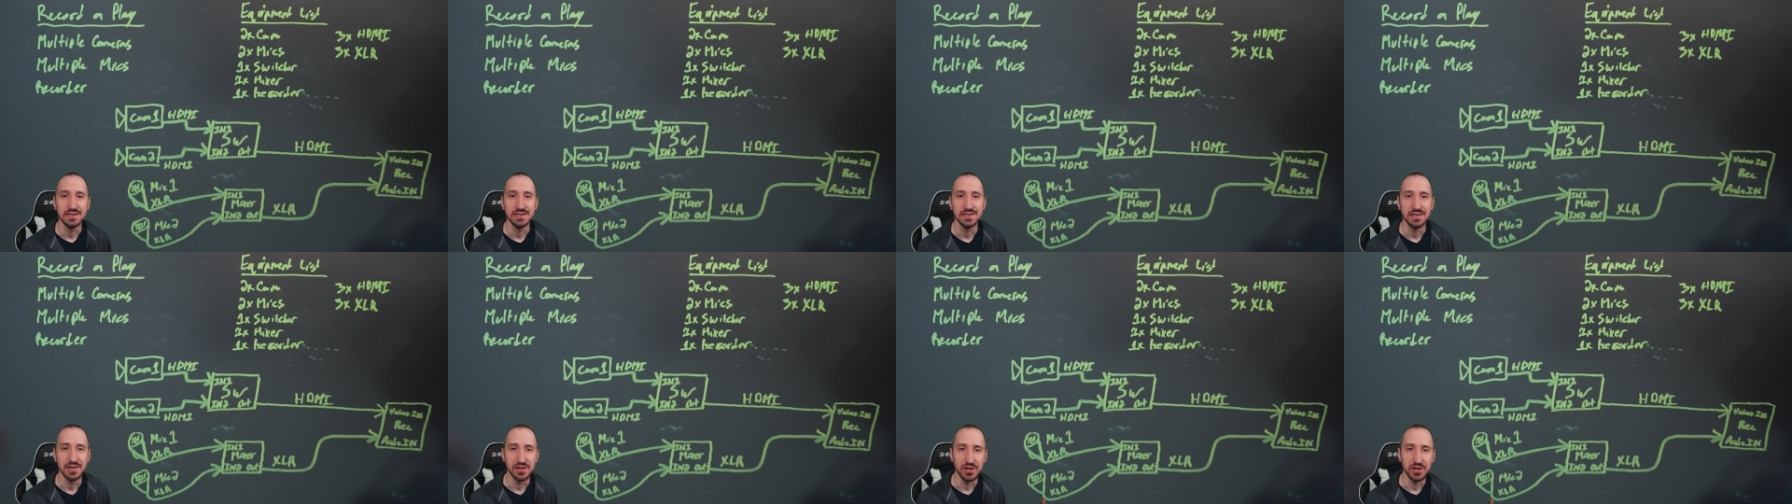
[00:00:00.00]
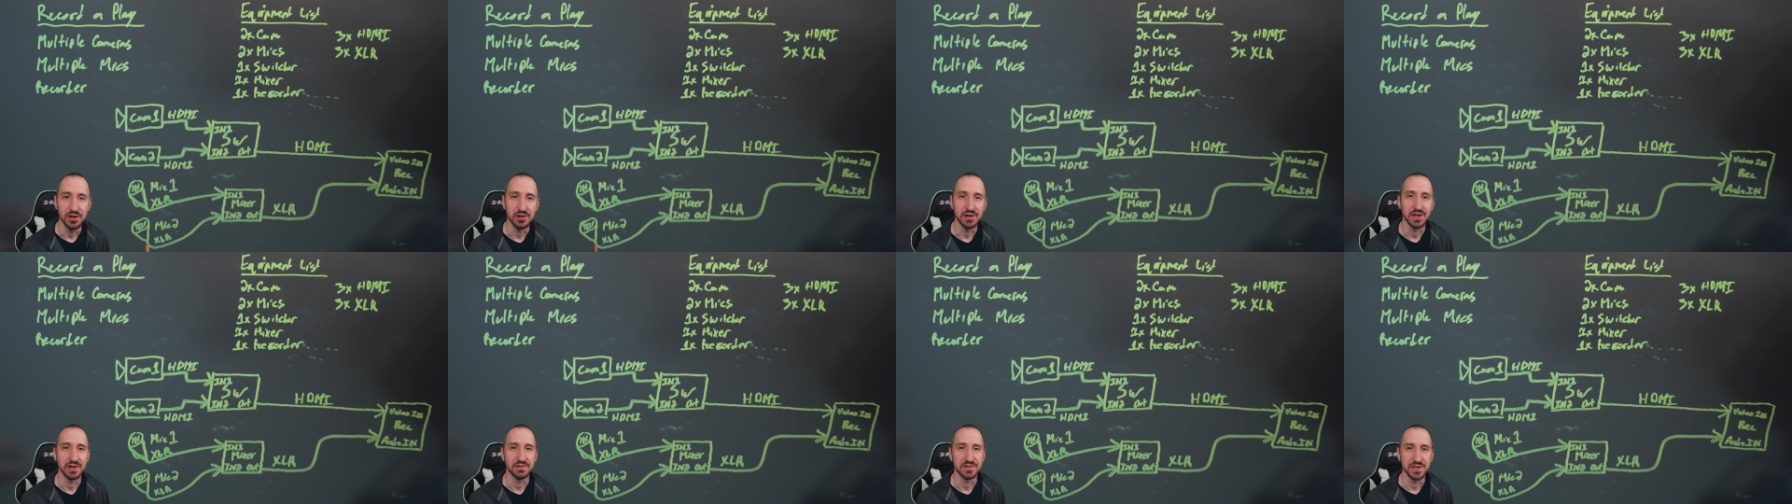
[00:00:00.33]
you
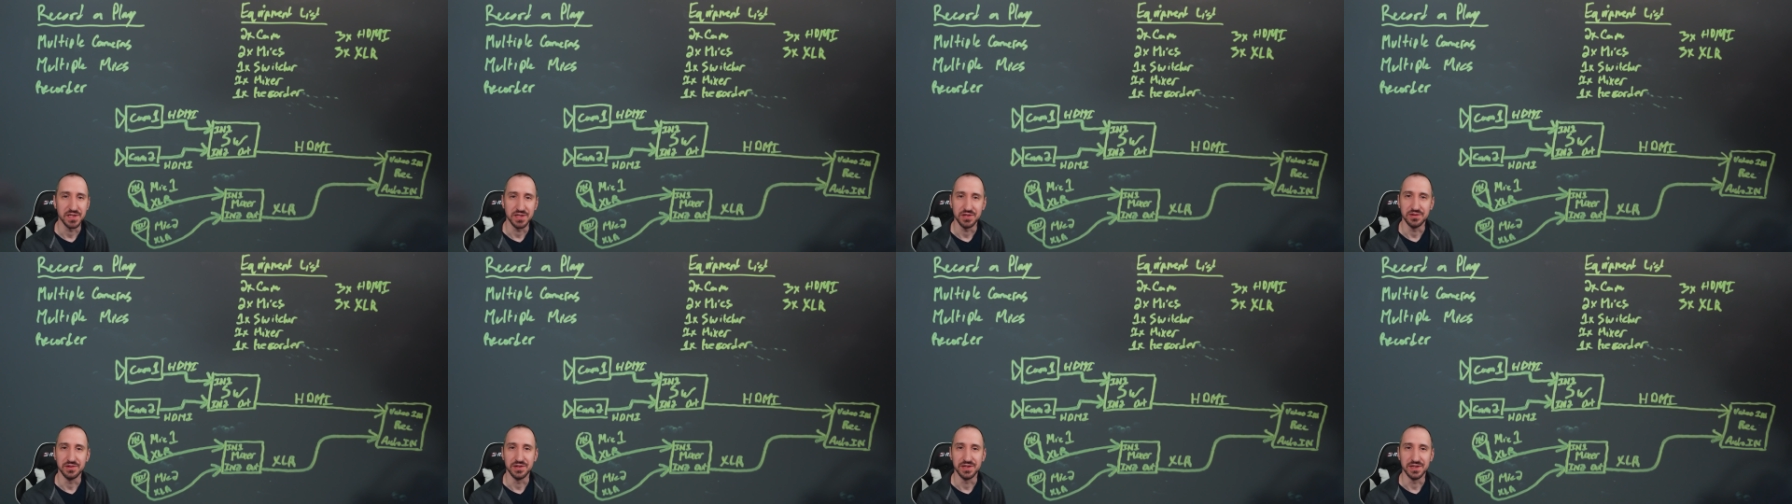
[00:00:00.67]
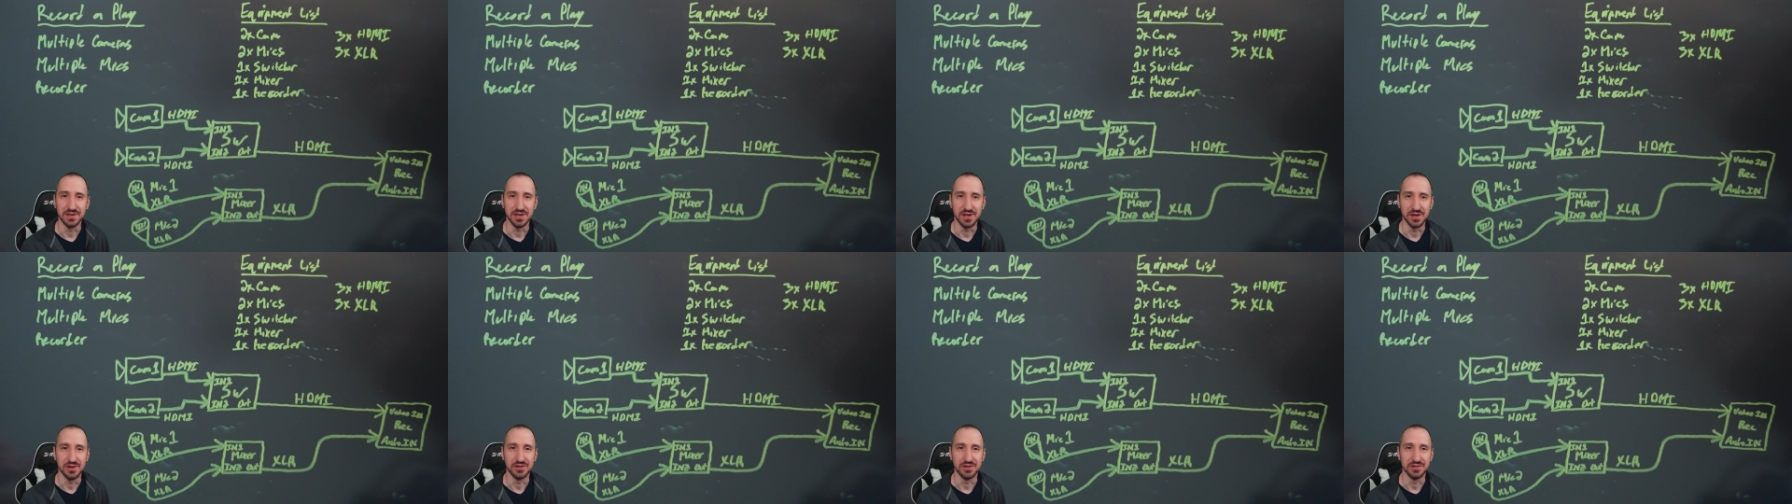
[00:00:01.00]
don't have to do it
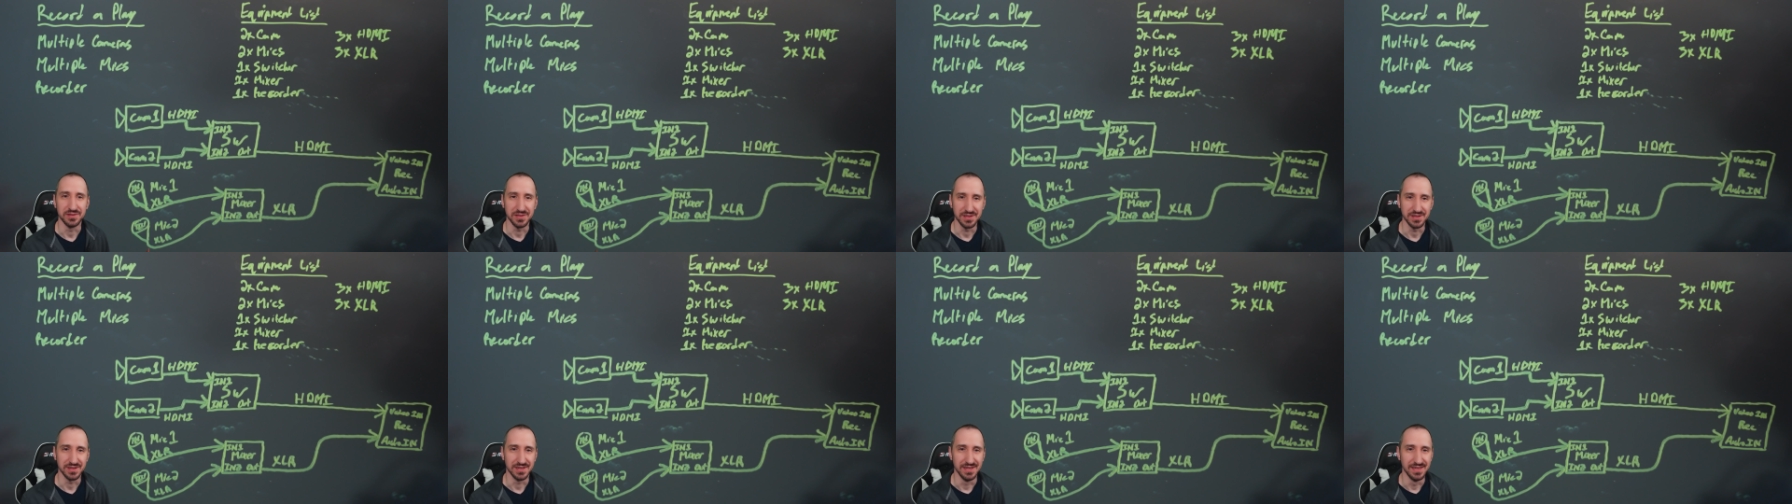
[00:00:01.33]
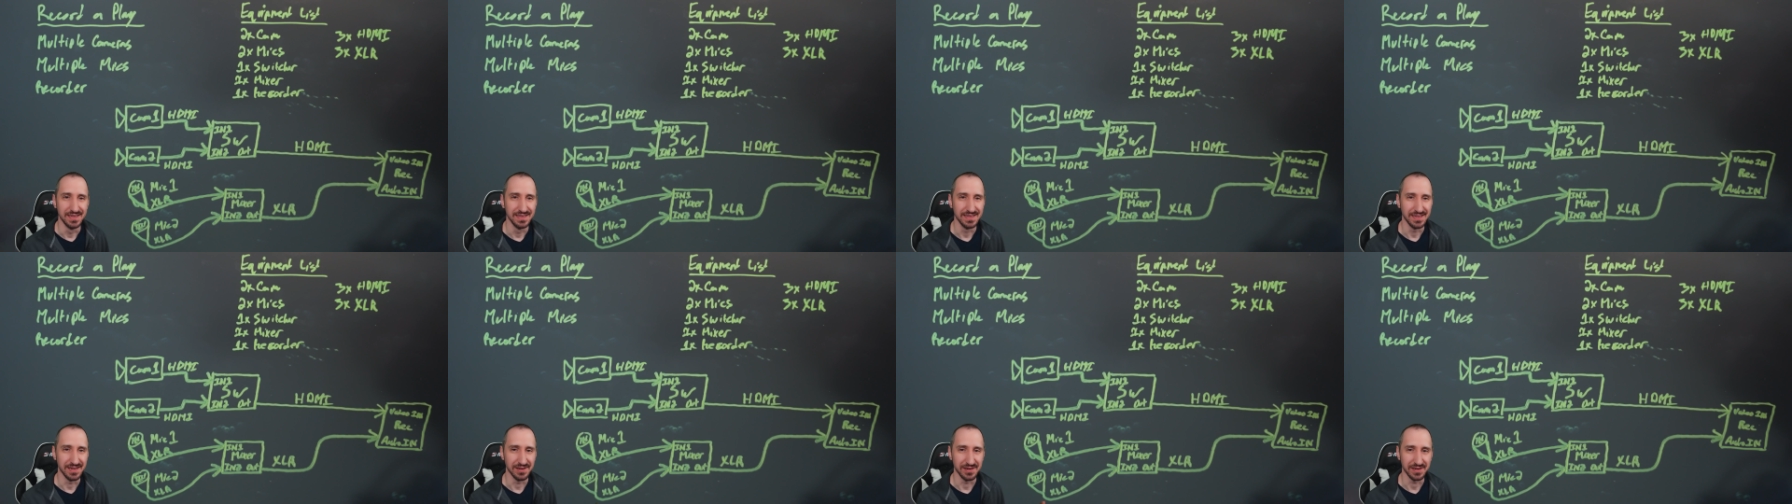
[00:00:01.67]
alone.
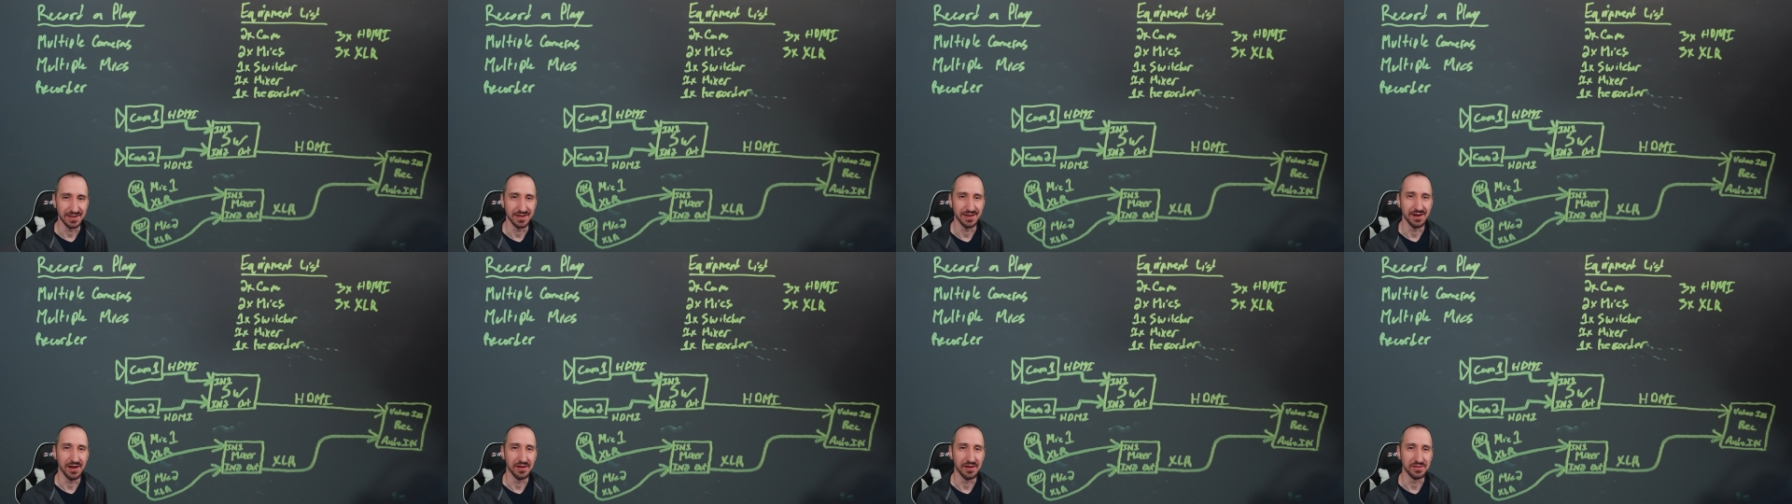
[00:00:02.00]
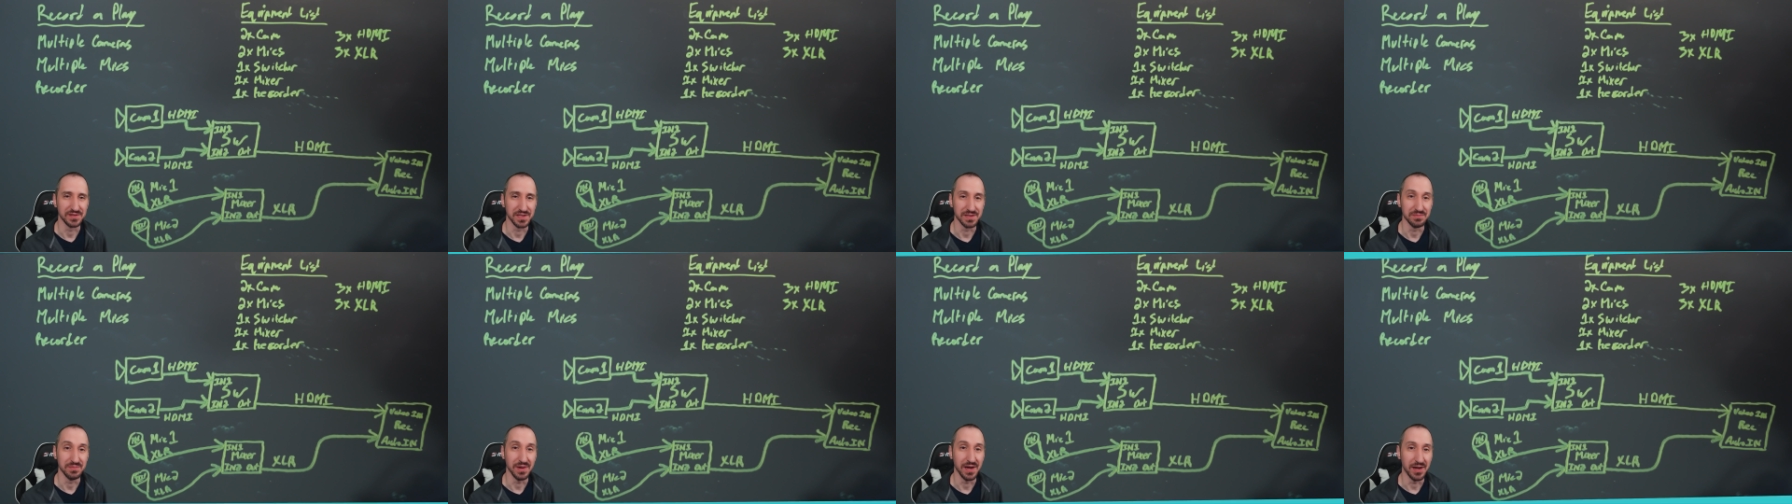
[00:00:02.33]
You, you, you
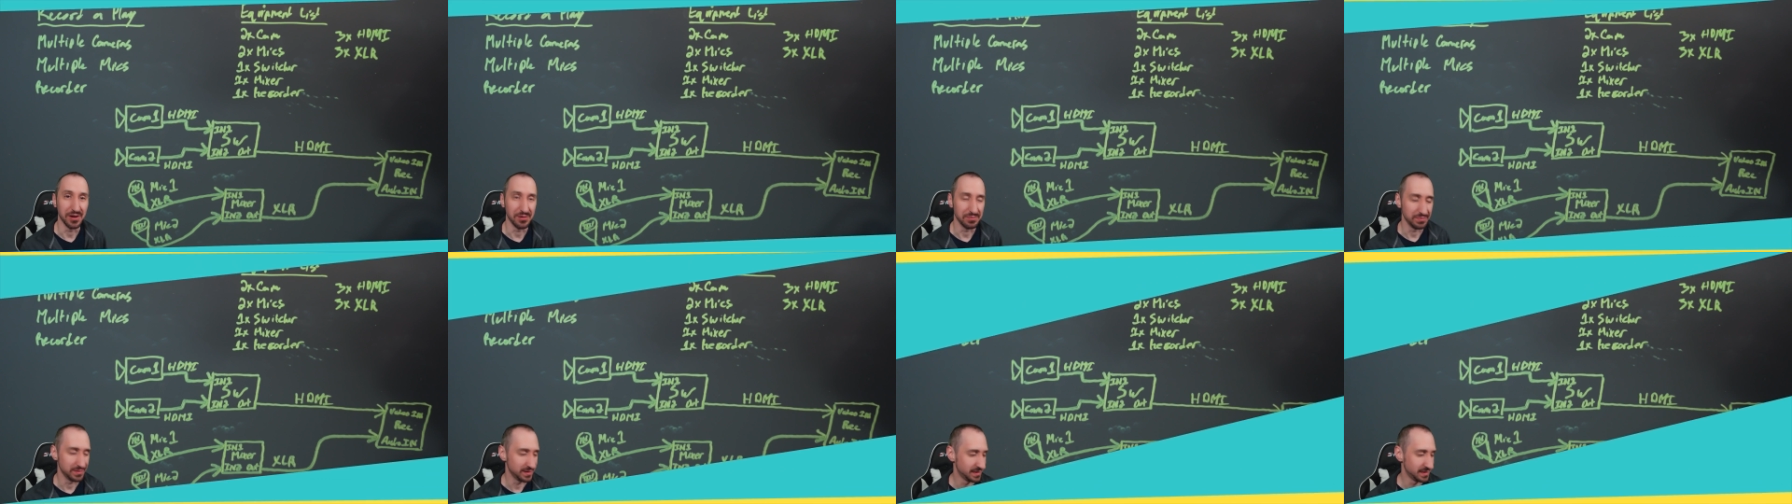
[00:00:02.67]
have some help.